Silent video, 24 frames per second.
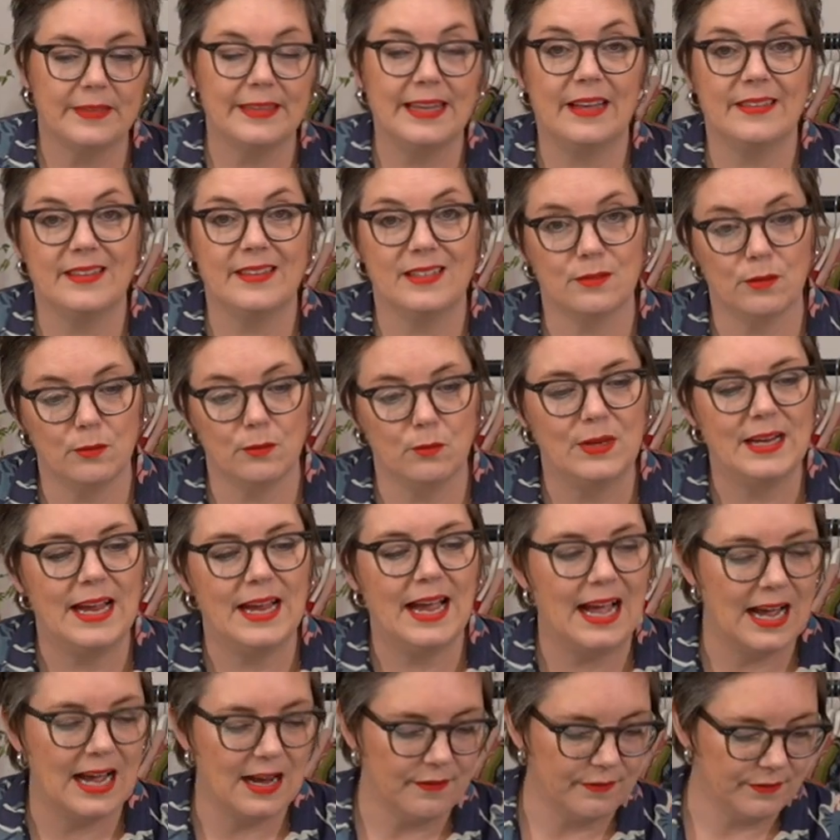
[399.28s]
Now, this one we
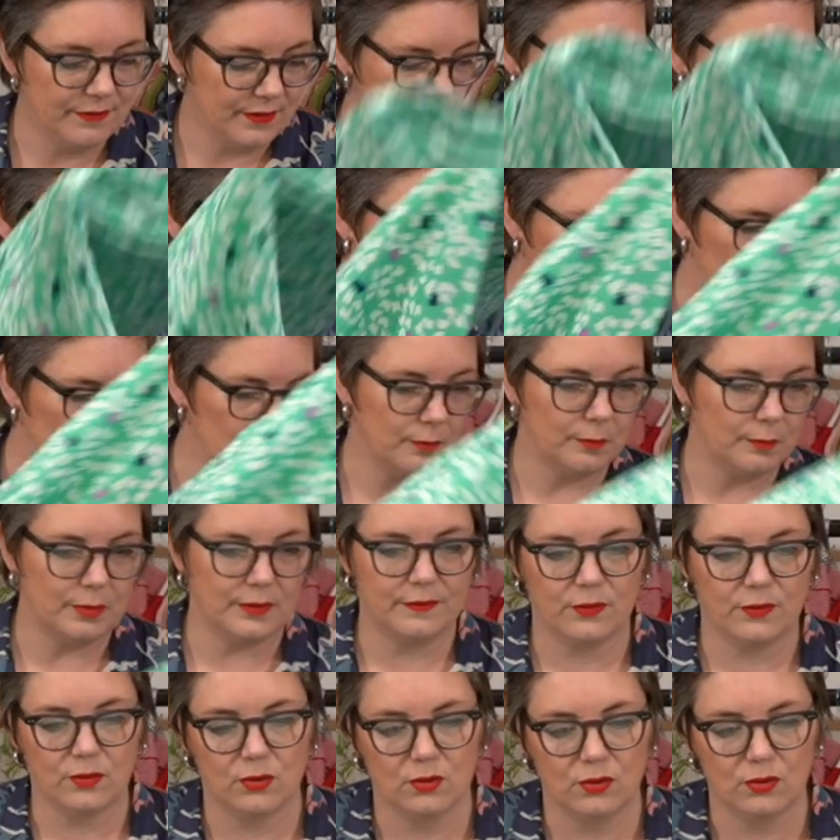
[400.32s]
have shown
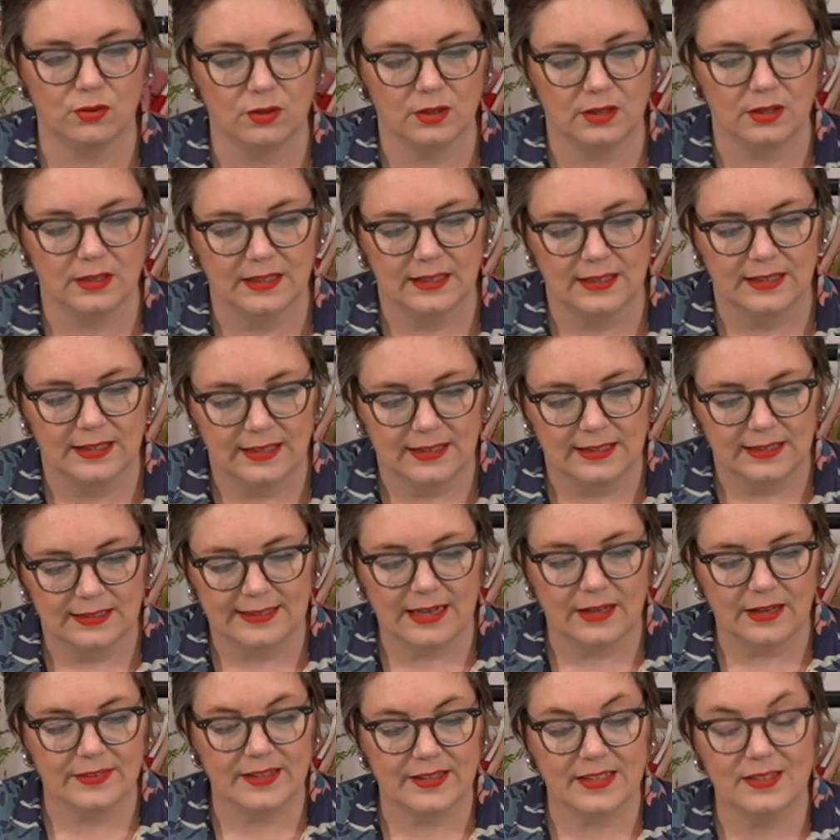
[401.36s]
before.
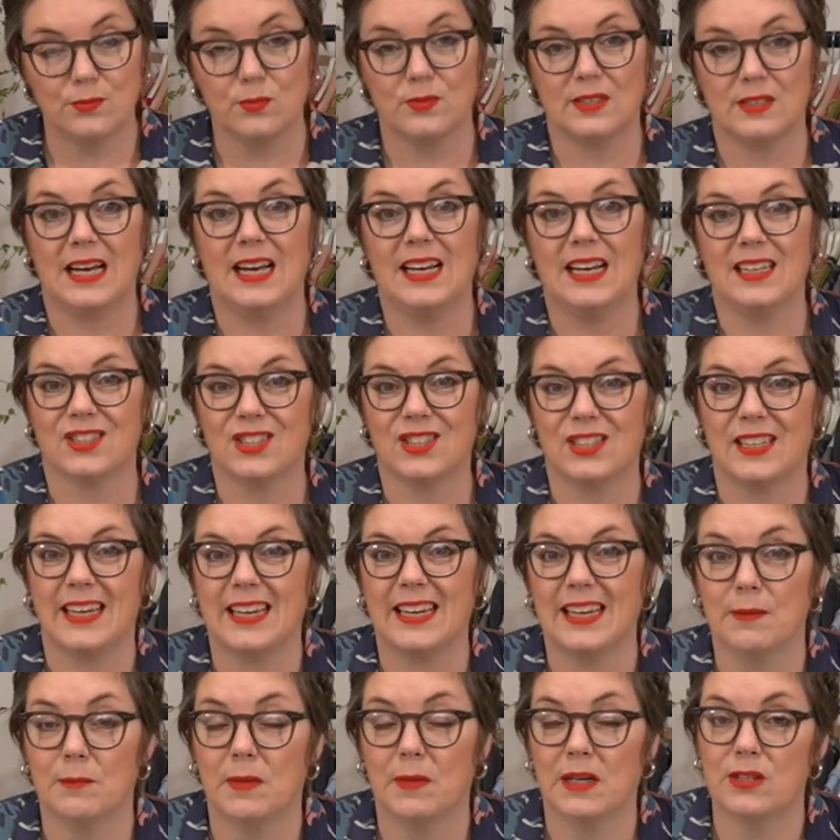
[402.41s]
Now, this was
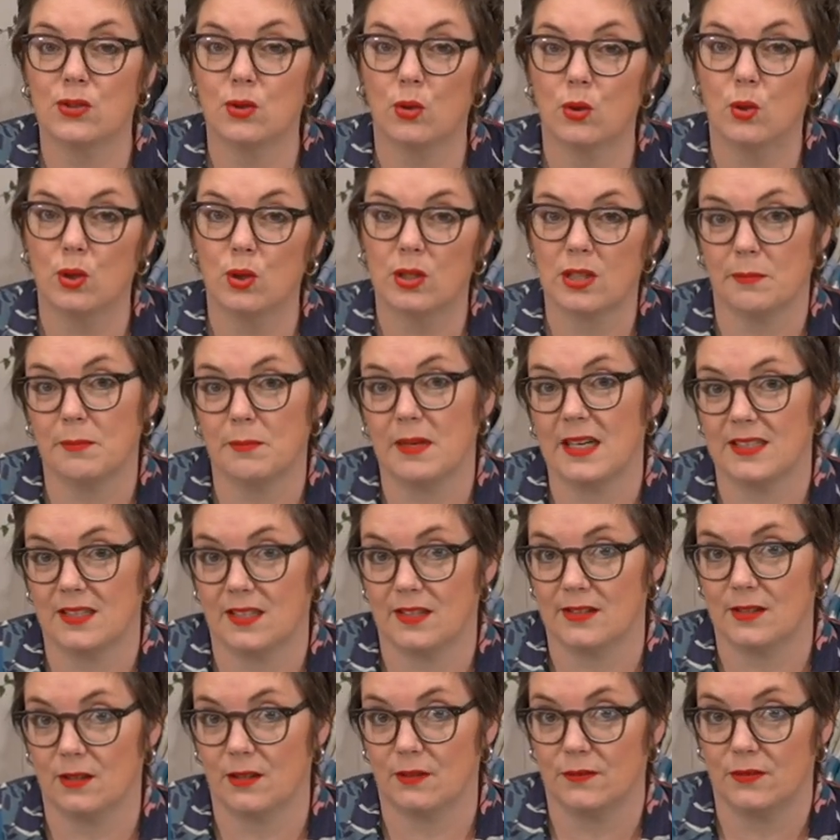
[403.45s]
actually, my daughter made
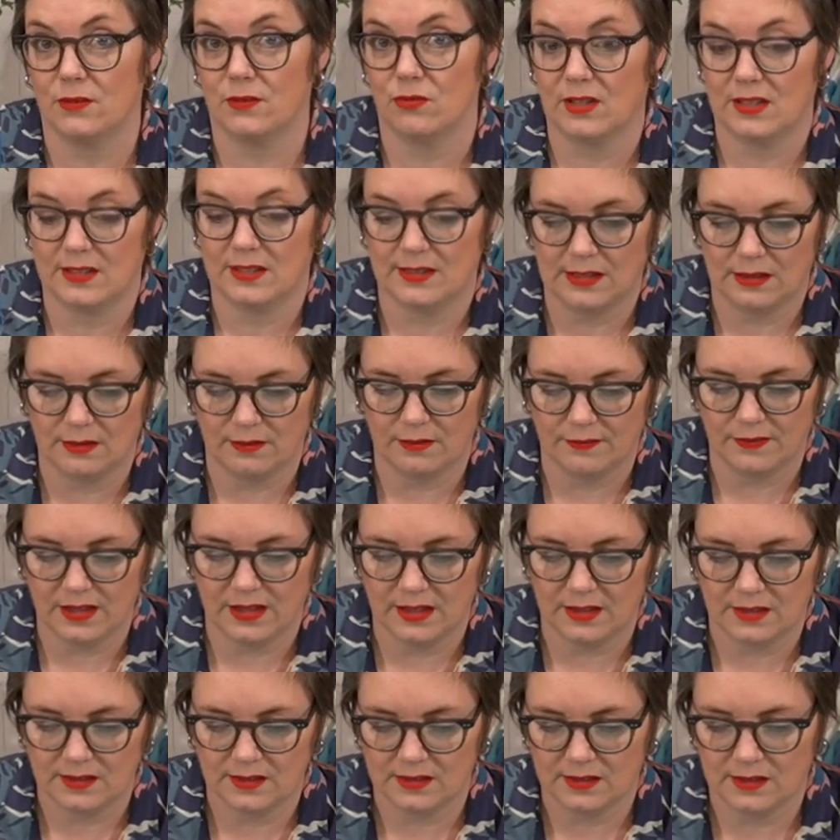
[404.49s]
herself a dress out of
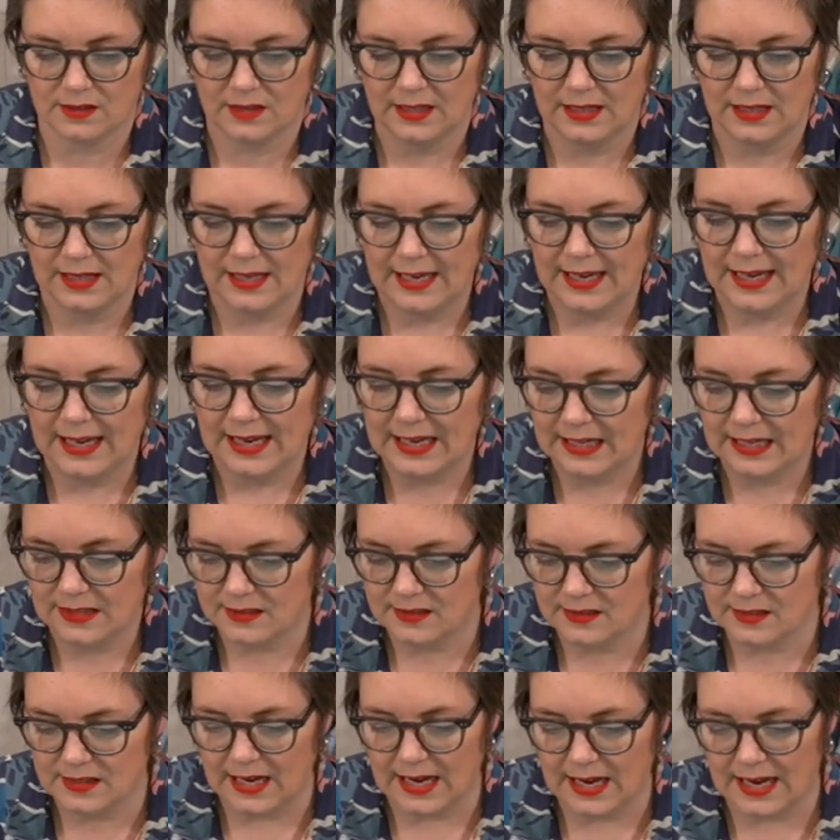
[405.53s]
this.
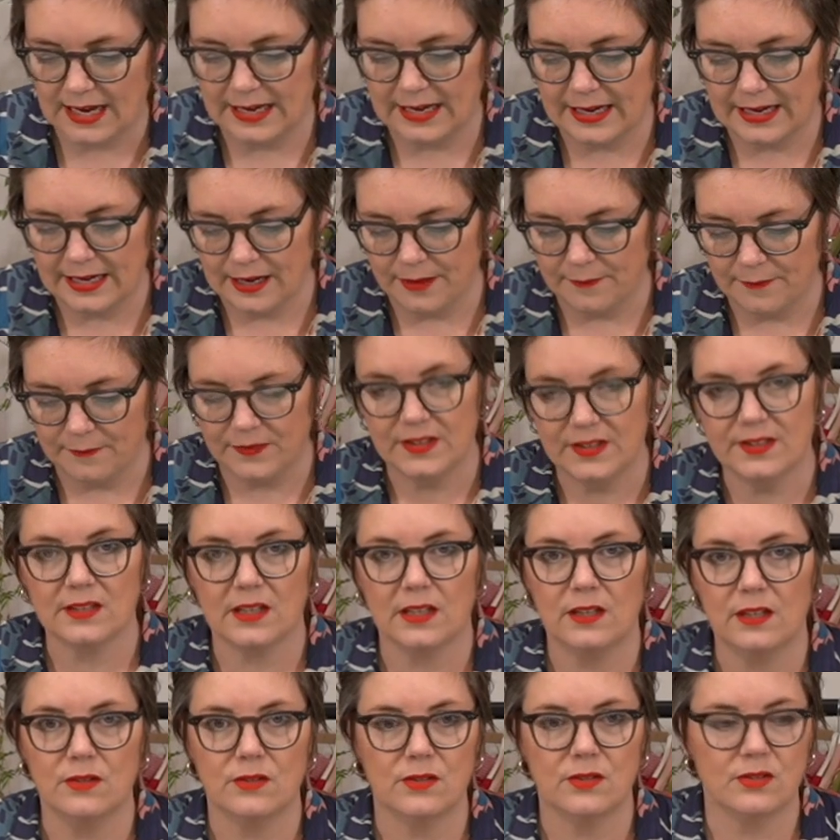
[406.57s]
It's a
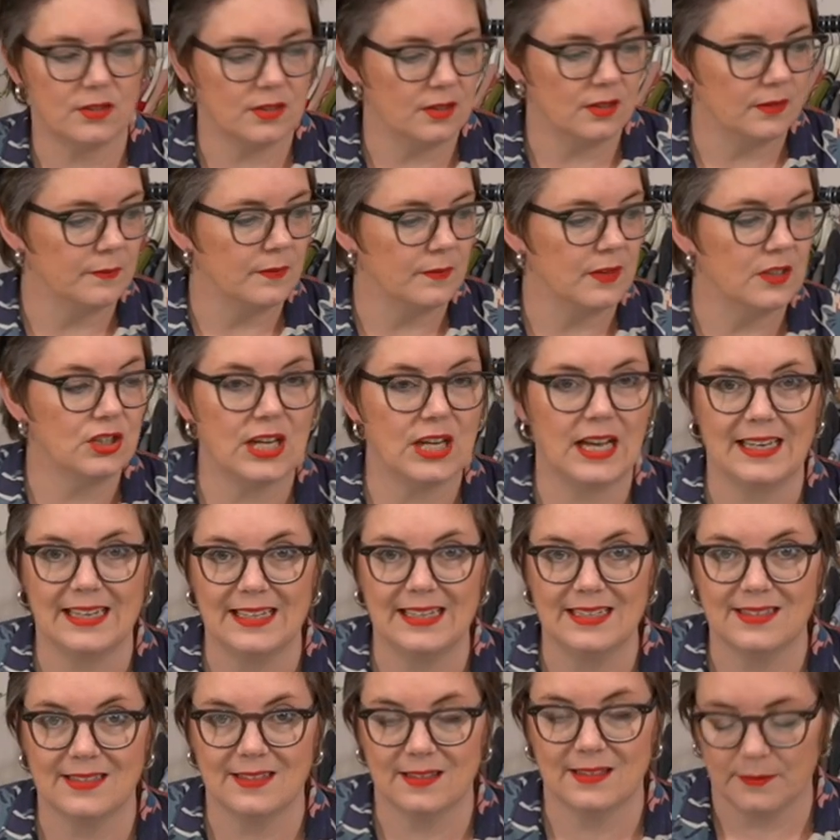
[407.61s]
viscose
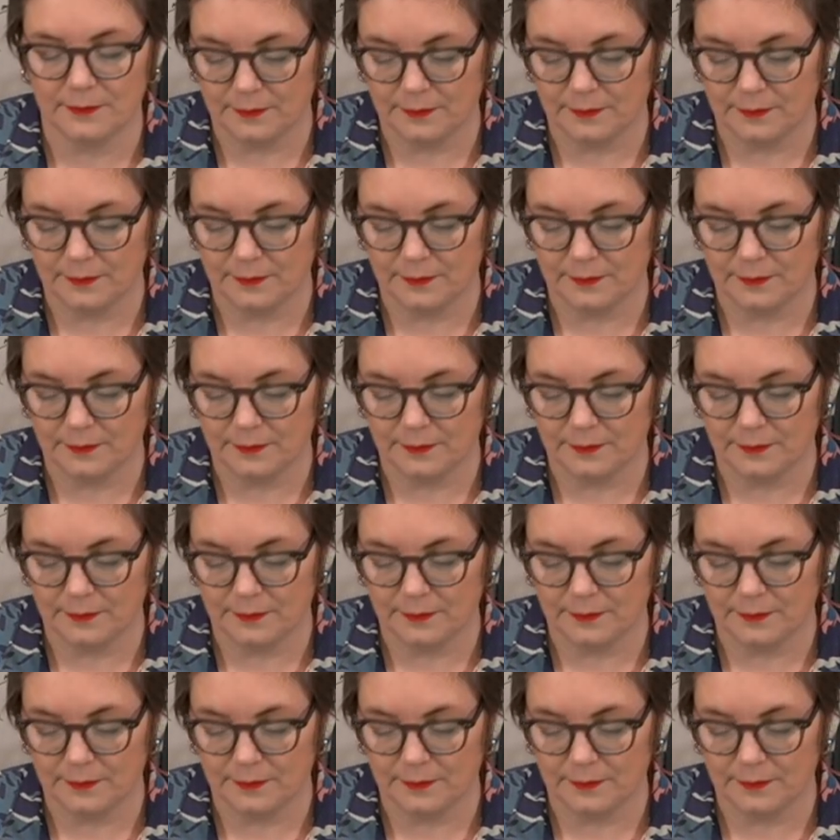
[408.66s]
challis.